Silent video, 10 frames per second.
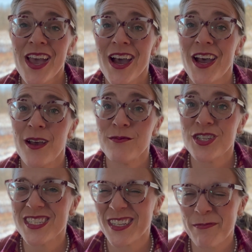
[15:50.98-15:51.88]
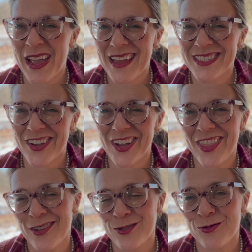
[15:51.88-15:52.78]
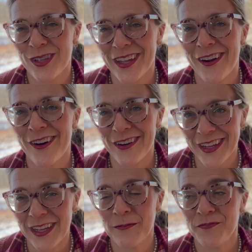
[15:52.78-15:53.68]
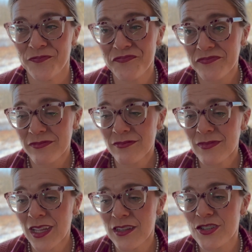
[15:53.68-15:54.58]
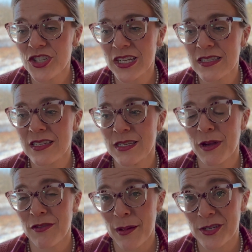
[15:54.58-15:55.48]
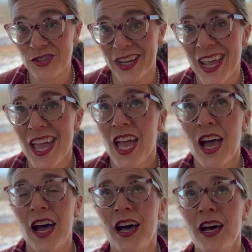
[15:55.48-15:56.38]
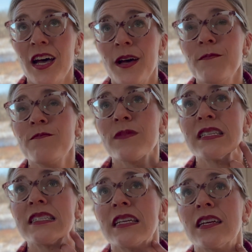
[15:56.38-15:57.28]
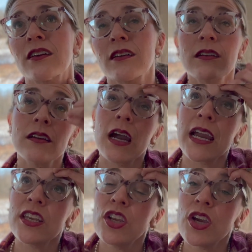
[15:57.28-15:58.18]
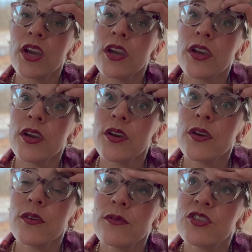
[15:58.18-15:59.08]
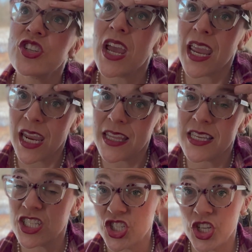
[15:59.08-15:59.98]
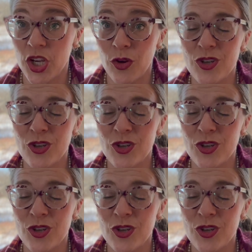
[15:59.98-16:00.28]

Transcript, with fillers: um, just to pass on those really hardy genes in my rabbitry. Um, let's see here. I know Jade that's due.